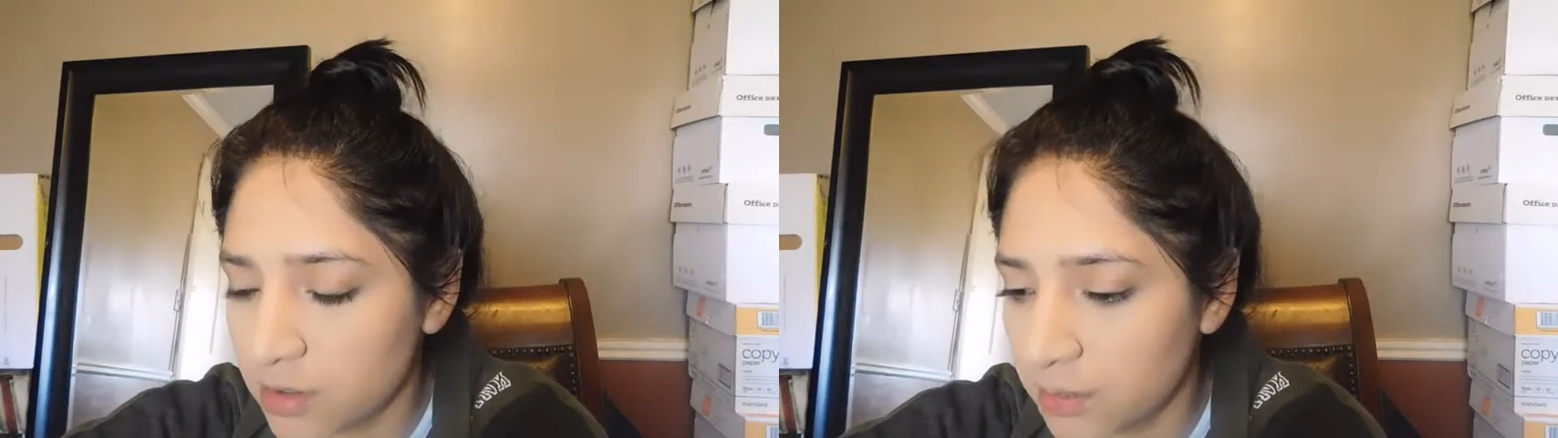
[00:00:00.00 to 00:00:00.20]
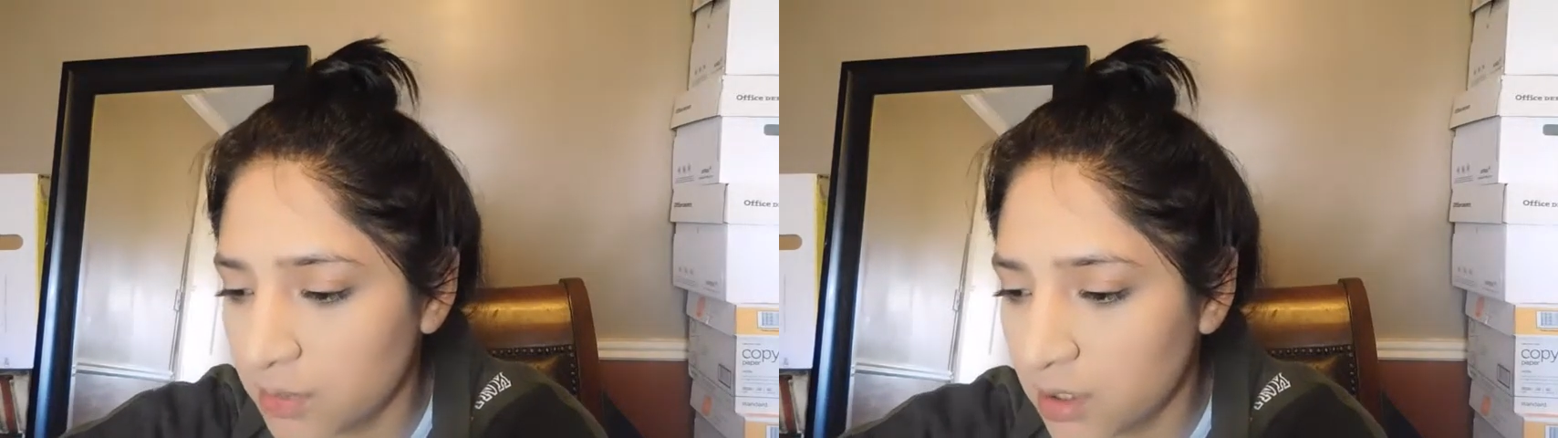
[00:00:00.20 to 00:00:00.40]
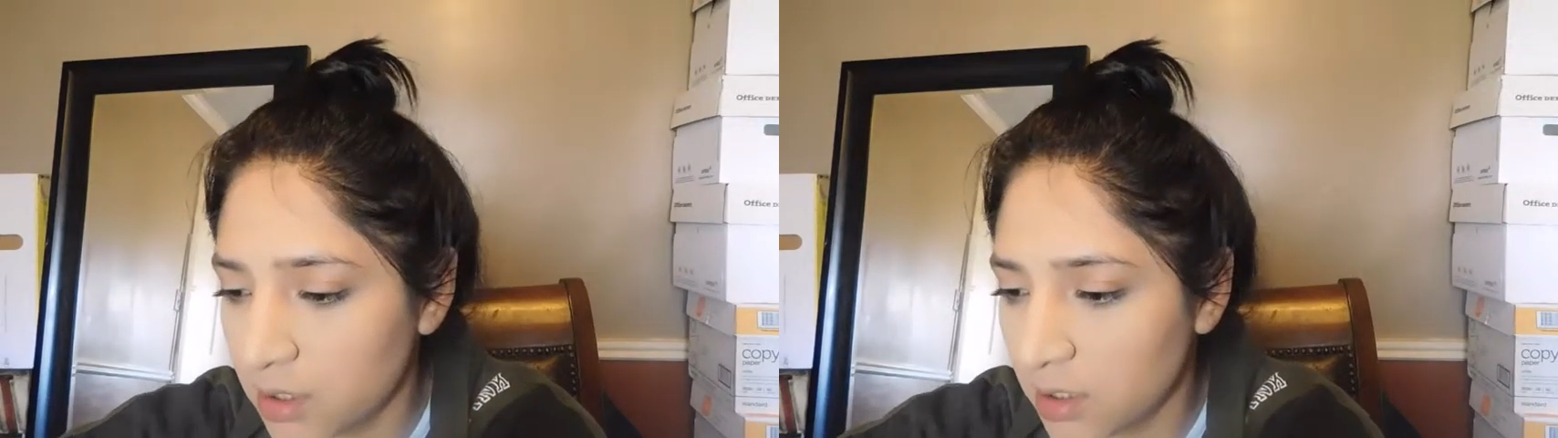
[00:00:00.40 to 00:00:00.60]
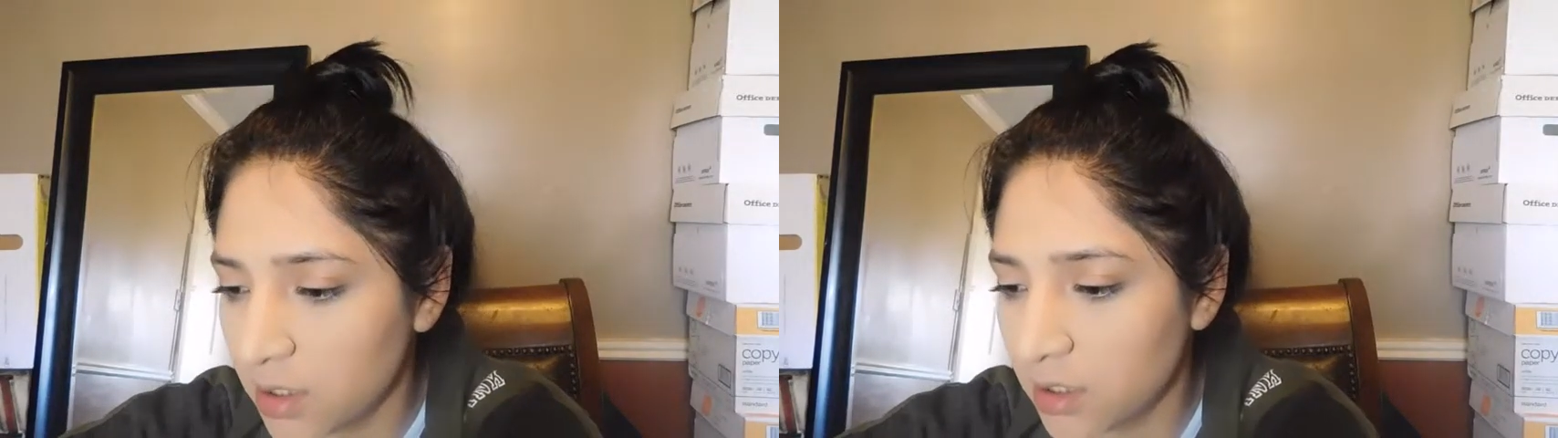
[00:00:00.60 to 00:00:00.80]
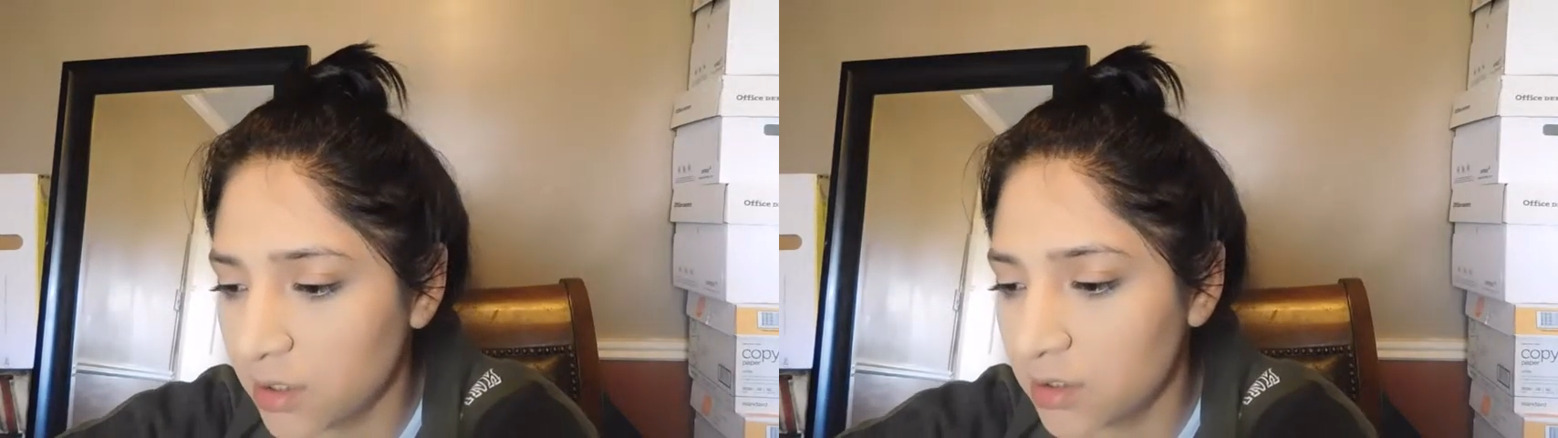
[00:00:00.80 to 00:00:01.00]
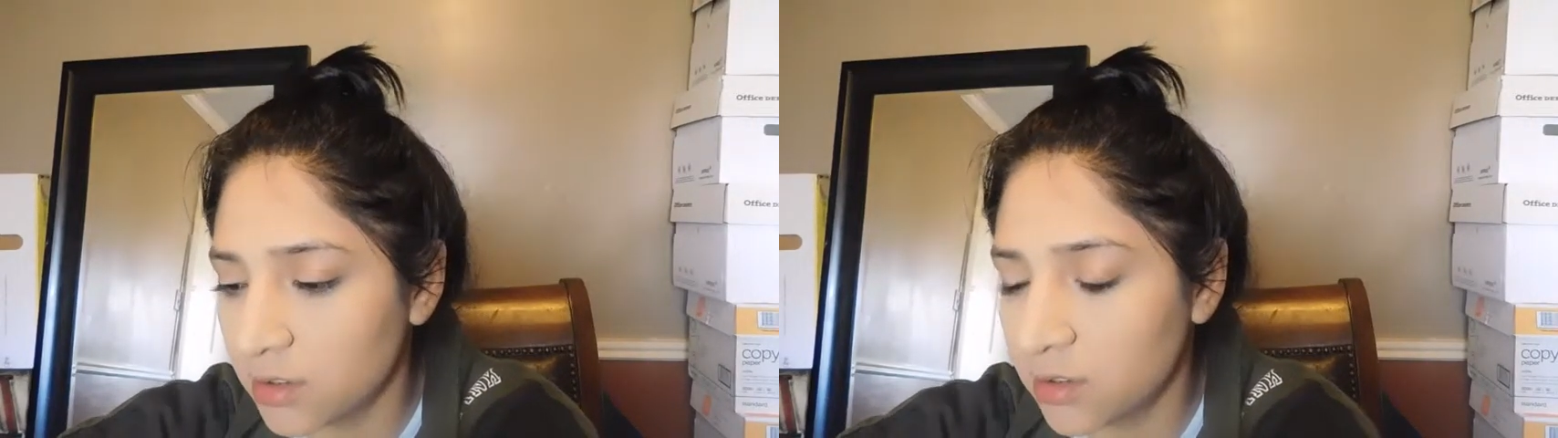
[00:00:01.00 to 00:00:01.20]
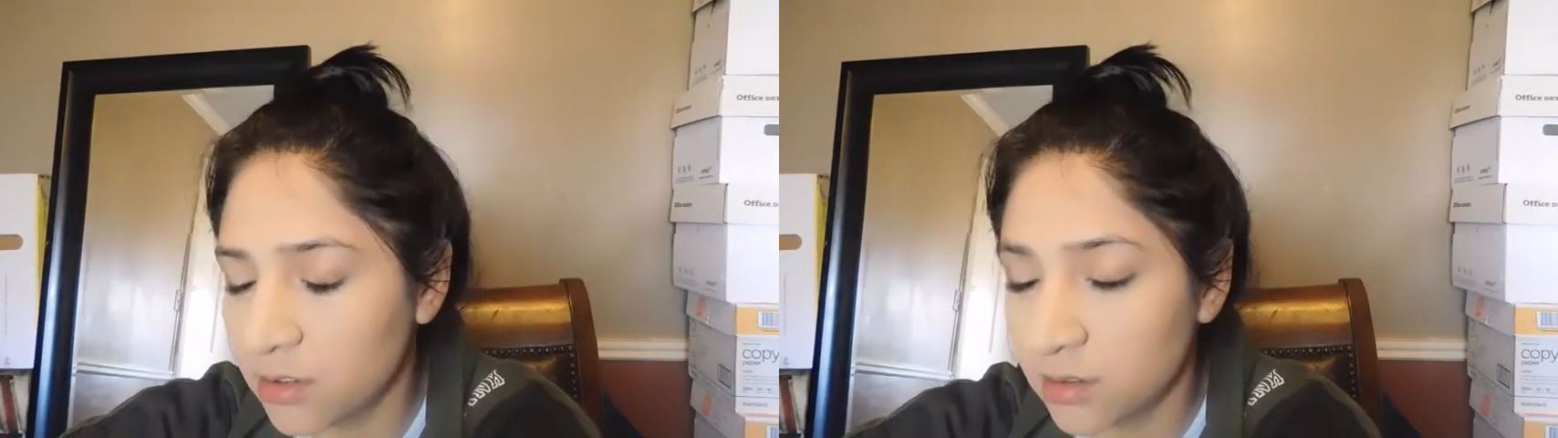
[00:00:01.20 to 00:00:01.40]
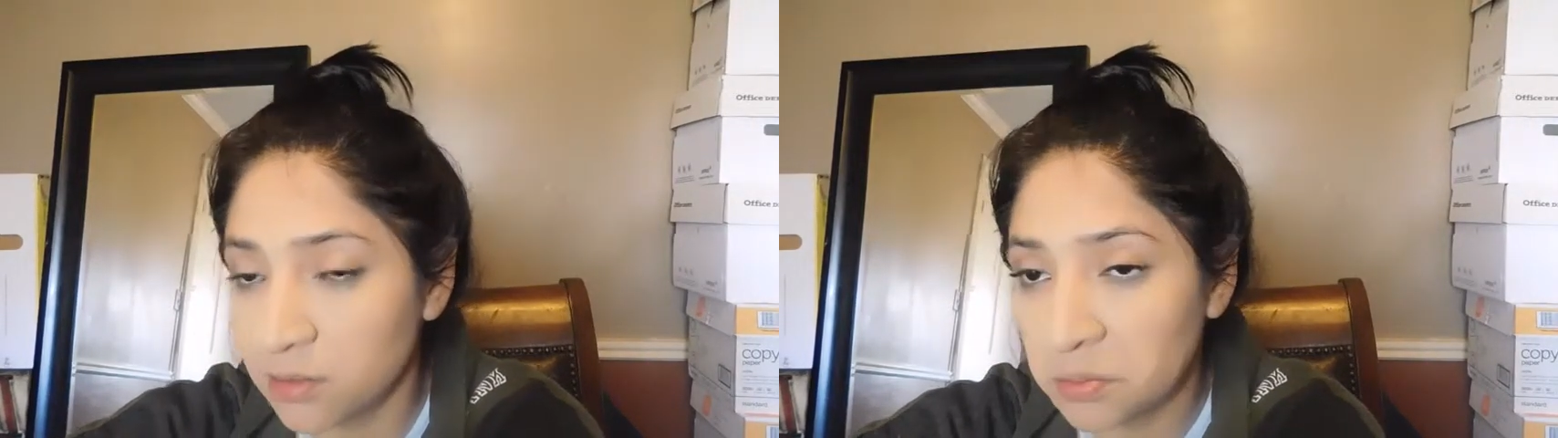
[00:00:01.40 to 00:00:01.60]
something, I like to look